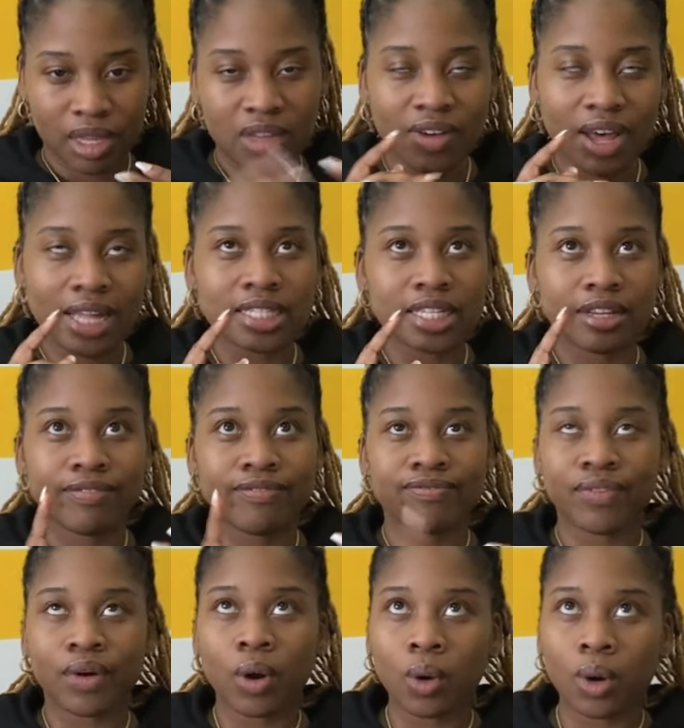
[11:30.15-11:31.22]
If I did
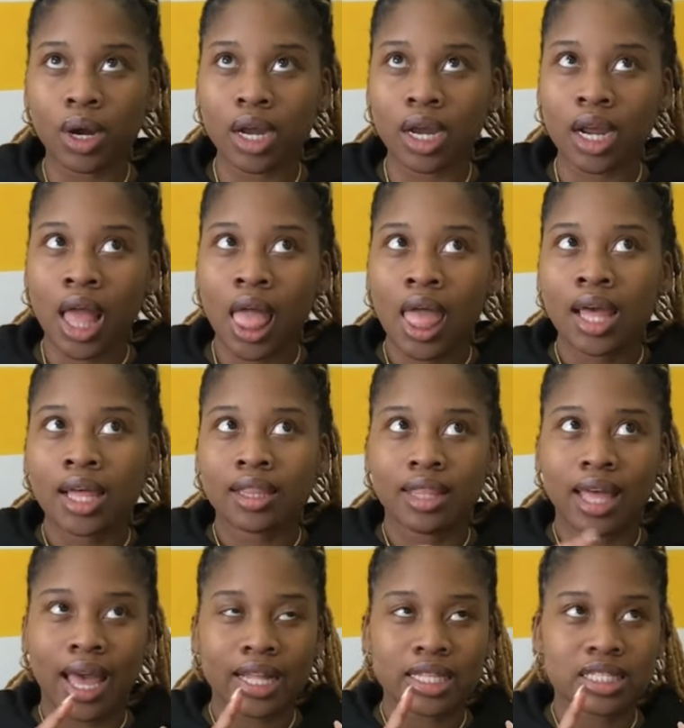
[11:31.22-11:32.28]
four,
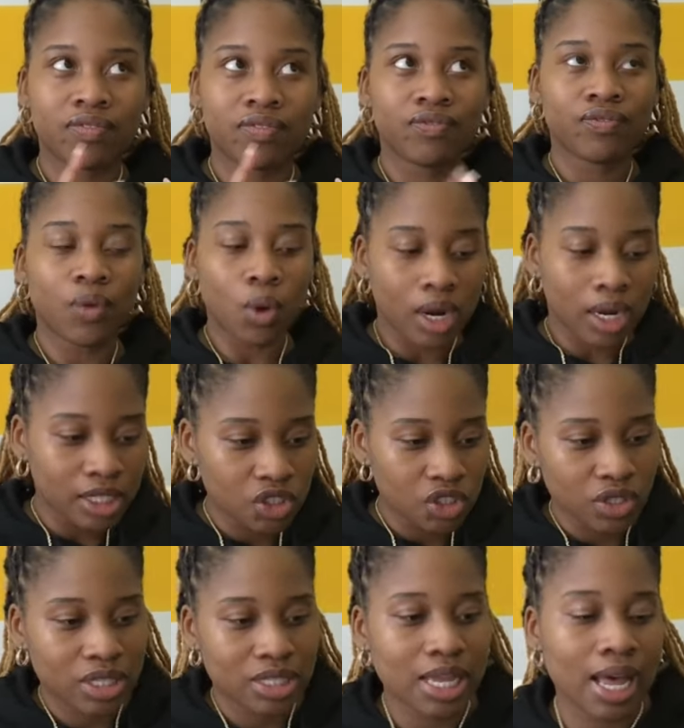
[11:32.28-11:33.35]
that's
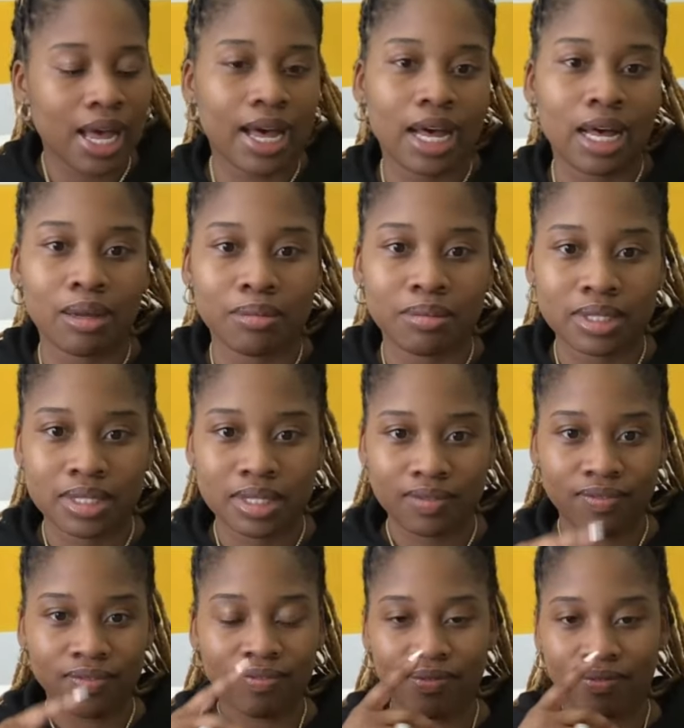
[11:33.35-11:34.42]
400
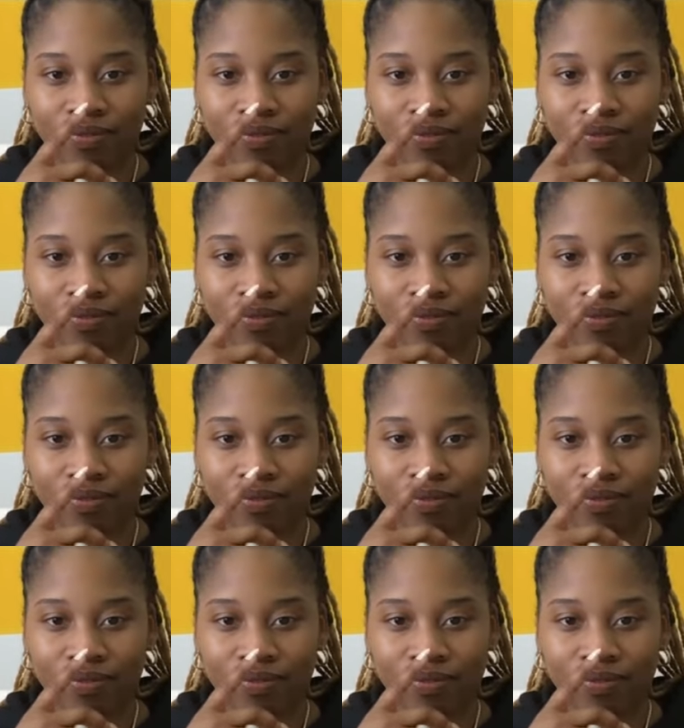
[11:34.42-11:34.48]
times